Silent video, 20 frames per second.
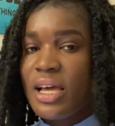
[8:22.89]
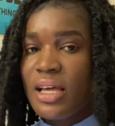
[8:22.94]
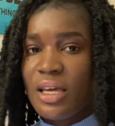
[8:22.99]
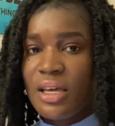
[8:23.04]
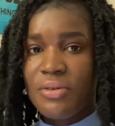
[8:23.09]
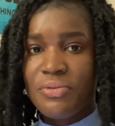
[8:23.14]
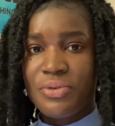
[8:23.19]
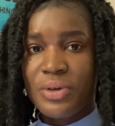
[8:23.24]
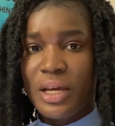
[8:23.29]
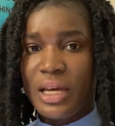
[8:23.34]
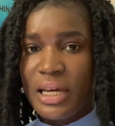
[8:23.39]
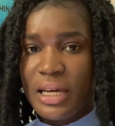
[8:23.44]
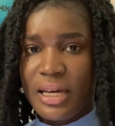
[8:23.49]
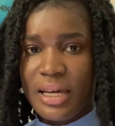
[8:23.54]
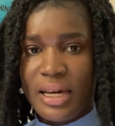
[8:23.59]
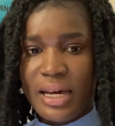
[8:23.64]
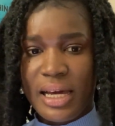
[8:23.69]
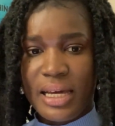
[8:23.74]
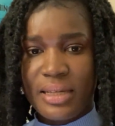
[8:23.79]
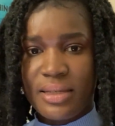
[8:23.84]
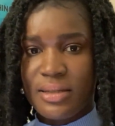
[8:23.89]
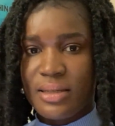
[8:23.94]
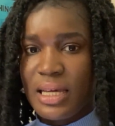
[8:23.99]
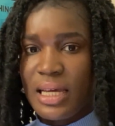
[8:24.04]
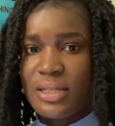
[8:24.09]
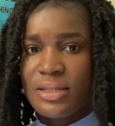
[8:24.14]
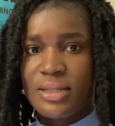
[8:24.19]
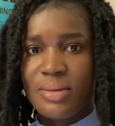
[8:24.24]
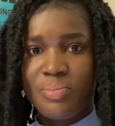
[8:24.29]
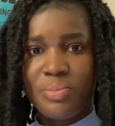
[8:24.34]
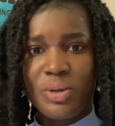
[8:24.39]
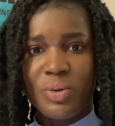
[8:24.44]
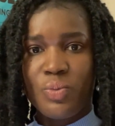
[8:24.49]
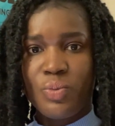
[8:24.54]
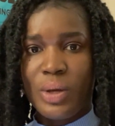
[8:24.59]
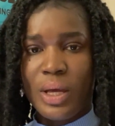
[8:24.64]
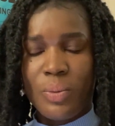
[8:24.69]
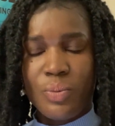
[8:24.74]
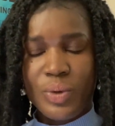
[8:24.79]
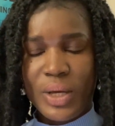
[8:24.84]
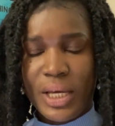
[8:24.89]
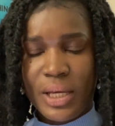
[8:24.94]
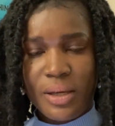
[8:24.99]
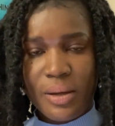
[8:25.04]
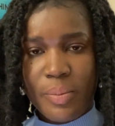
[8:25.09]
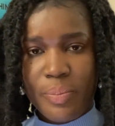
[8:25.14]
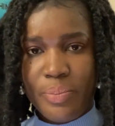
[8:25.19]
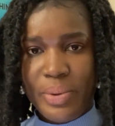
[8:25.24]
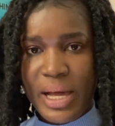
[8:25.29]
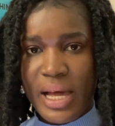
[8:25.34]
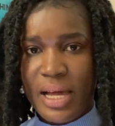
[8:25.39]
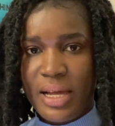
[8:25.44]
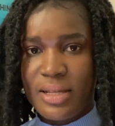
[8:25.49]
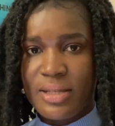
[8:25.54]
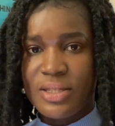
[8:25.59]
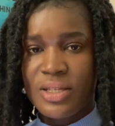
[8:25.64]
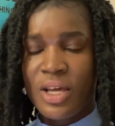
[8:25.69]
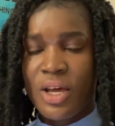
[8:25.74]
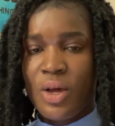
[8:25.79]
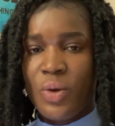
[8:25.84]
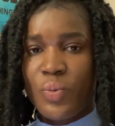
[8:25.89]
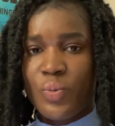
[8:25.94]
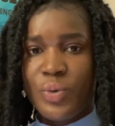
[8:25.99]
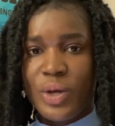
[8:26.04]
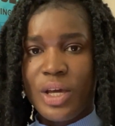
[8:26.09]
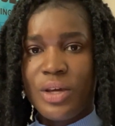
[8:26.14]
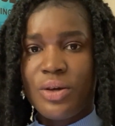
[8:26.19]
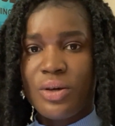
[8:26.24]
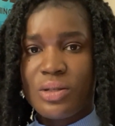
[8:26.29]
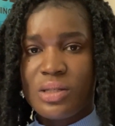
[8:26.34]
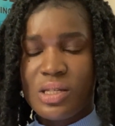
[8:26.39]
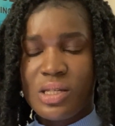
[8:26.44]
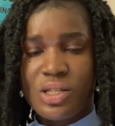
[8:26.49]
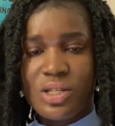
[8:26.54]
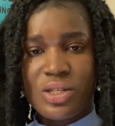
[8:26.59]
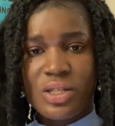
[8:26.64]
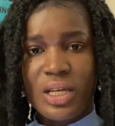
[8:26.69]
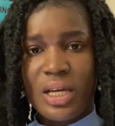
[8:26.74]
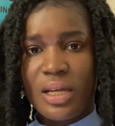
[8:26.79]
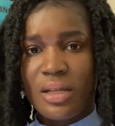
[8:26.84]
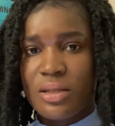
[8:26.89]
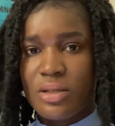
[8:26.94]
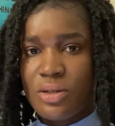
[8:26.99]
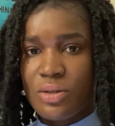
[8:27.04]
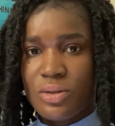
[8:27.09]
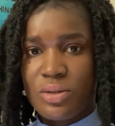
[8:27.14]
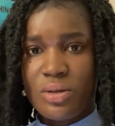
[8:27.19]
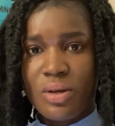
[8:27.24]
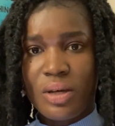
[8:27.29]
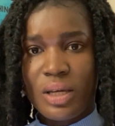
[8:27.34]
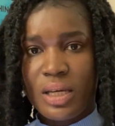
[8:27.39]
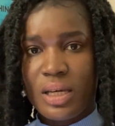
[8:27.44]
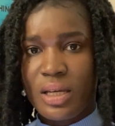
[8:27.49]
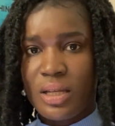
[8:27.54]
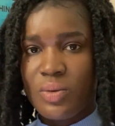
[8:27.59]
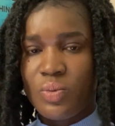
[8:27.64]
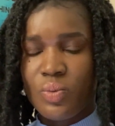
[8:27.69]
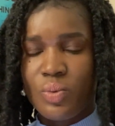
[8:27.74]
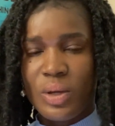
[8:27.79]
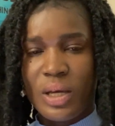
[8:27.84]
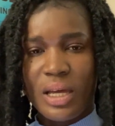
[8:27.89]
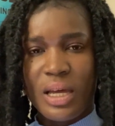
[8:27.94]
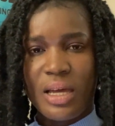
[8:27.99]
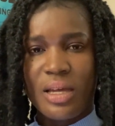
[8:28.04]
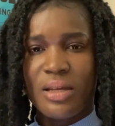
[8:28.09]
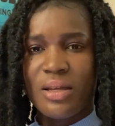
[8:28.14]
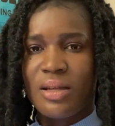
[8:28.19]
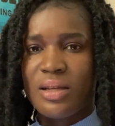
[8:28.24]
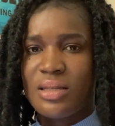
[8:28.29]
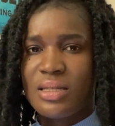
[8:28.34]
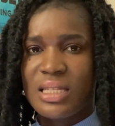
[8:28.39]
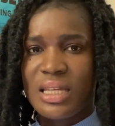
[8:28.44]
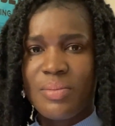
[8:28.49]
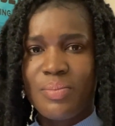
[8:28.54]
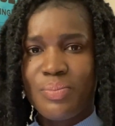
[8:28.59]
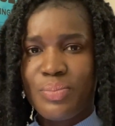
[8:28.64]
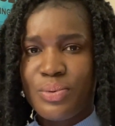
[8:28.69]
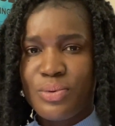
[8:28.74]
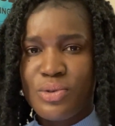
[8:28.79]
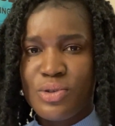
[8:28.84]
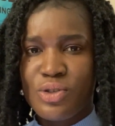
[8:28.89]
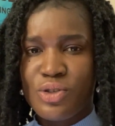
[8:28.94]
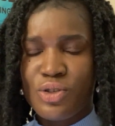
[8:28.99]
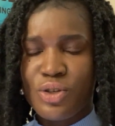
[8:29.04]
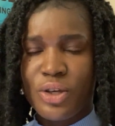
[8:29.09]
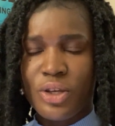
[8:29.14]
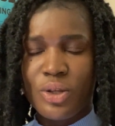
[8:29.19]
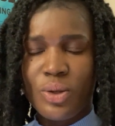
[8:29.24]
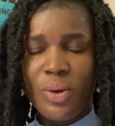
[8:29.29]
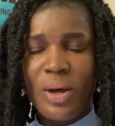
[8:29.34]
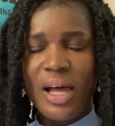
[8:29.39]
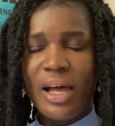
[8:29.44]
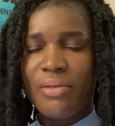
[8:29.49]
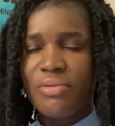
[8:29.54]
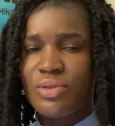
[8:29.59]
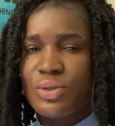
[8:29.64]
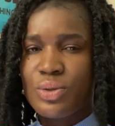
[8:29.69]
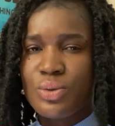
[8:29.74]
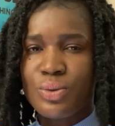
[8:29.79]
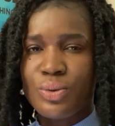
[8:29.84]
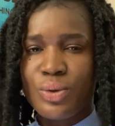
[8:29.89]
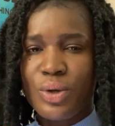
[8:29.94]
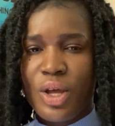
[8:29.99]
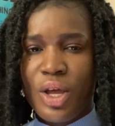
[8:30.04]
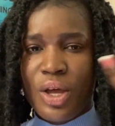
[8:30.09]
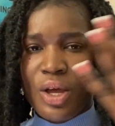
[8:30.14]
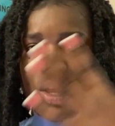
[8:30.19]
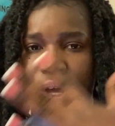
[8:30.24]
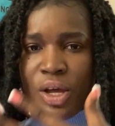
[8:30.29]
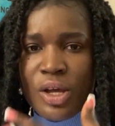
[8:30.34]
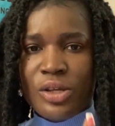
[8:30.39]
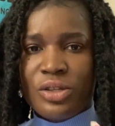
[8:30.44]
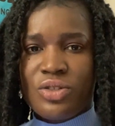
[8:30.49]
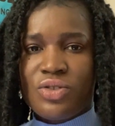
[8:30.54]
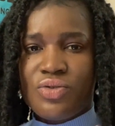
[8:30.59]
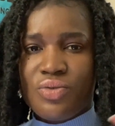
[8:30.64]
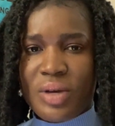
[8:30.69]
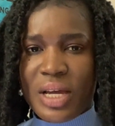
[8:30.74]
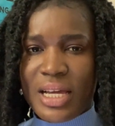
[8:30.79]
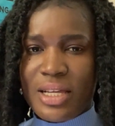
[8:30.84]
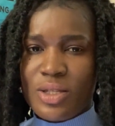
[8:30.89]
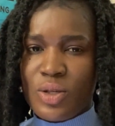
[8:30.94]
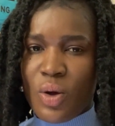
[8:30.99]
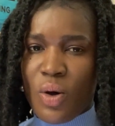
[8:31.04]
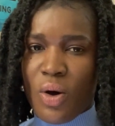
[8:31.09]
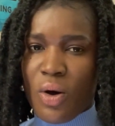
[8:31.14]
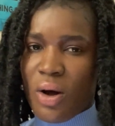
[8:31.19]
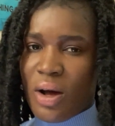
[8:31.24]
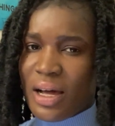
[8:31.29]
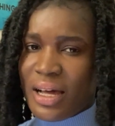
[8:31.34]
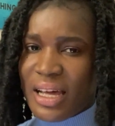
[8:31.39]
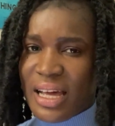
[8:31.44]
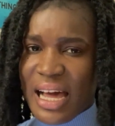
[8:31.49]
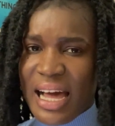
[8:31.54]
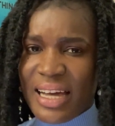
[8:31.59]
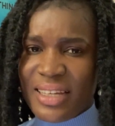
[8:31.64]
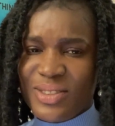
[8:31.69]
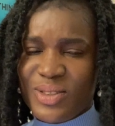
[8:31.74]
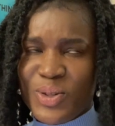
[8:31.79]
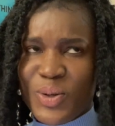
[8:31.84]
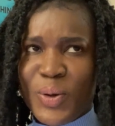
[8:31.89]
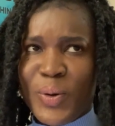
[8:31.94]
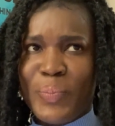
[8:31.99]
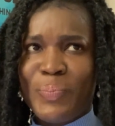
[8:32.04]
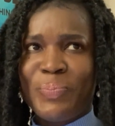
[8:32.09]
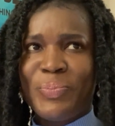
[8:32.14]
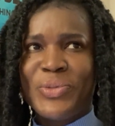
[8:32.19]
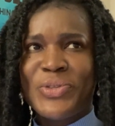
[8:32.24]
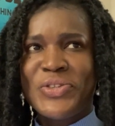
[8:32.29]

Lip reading: If you're a guy, you can simply wear your pants, wear your t-shirt, you're talking, wear a simple shoe. You don't have to dress all gagged up.